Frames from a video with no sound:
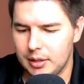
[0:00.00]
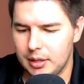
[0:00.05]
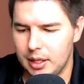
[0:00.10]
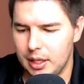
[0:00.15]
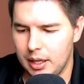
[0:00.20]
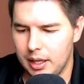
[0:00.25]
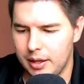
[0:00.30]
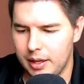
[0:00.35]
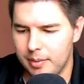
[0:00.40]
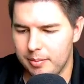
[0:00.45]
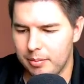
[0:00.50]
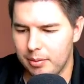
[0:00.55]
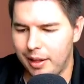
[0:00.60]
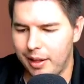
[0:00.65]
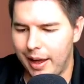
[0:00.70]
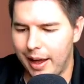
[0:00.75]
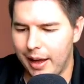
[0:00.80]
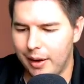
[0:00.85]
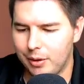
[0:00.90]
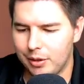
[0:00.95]
And then
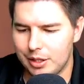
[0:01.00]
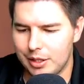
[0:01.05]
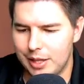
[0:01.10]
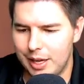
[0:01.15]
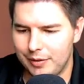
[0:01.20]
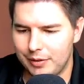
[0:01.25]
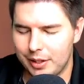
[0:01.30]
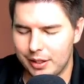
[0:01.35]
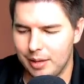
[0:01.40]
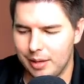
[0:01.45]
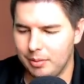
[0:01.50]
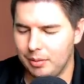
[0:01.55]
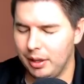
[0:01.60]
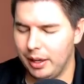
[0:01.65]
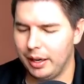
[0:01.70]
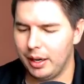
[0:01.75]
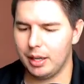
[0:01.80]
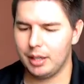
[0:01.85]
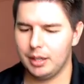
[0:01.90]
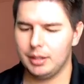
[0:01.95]
black will just have to come
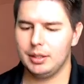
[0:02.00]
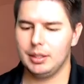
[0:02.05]
later.